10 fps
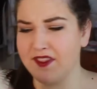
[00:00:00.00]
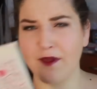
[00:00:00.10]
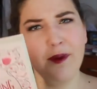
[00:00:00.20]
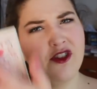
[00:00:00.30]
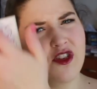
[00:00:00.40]
This
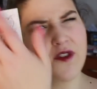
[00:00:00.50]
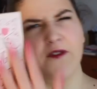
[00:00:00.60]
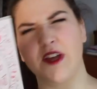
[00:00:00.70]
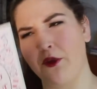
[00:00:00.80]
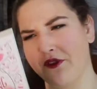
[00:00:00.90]
book just
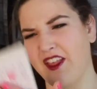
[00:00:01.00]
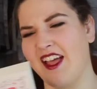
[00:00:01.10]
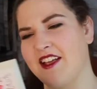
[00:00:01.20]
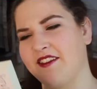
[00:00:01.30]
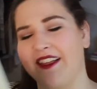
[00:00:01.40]
feels
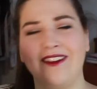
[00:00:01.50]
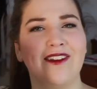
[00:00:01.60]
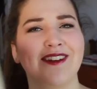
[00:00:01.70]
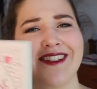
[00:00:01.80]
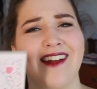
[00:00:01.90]
nice. It
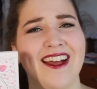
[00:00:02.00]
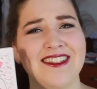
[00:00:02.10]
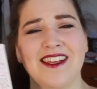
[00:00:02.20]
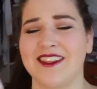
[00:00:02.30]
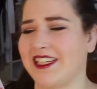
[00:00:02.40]
looks
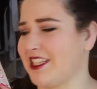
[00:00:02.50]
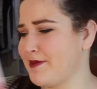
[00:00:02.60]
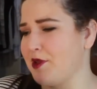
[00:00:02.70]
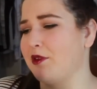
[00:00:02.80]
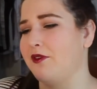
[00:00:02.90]
nice. I think it's
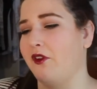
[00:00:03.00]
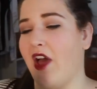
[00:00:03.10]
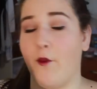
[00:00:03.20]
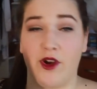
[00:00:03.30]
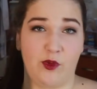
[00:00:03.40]
beautiful.
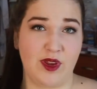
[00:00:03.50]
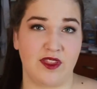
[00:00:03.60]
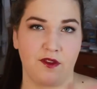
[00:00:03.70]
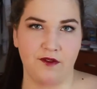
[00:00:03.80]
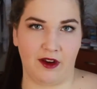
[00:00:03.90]
I want to read
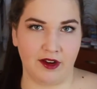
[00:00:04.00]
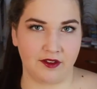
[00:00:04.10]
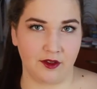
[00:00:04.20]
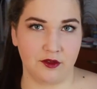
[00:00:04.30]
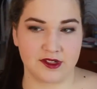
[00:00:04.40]
this. book very
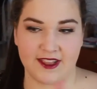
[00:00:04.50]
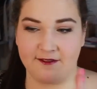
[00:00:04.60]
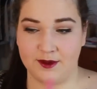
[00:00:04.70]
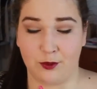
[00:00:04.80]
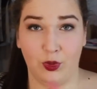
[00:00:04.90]
soon because
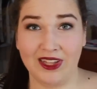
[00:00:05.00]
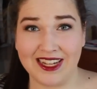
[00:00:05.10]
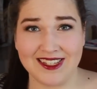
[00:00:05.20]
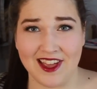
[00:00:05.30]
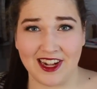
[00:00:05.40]
I've been really
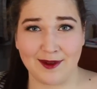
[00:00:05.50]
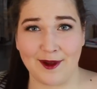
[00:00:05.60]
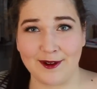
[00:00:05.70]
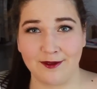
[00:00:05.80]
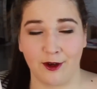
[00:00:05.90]
excited
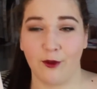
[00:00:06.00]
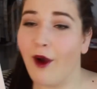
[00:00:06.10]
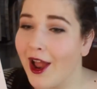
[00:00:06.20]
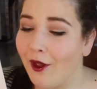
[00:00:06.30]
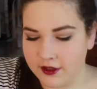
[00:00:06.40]
about it for a
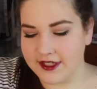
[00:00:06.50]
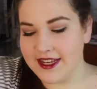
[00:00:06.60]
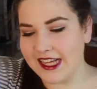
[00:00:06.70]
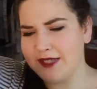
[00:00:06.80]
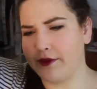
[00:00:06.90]
while. This
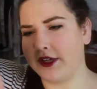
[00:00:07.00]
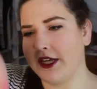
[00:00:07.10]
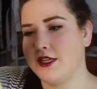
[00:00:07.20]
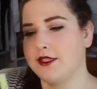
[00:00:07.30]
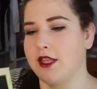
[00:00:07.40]
next book
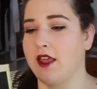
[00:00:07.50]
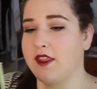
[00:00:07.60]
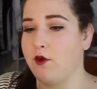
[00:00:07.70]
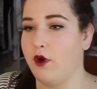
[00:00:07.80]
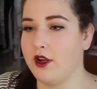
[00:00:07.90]
is
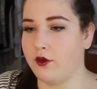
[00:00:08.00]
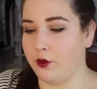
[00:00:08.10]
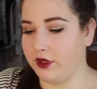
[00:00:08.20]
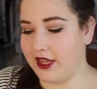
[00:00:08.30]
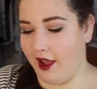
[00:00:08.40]
The One and
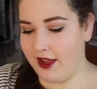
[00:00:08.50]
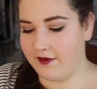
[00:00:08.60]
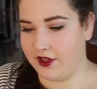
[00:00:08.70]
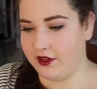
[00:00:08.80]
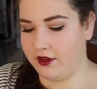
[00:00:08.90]
Only
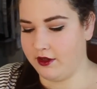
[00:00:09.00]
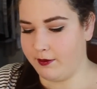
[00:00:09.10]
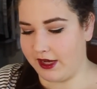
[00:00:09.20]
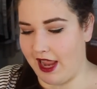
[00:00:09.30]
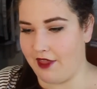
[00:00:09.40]
Ivan
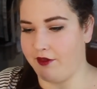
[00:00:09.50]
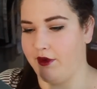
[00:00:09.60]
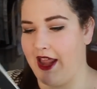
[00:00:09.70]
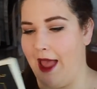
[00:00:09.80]
by Katherine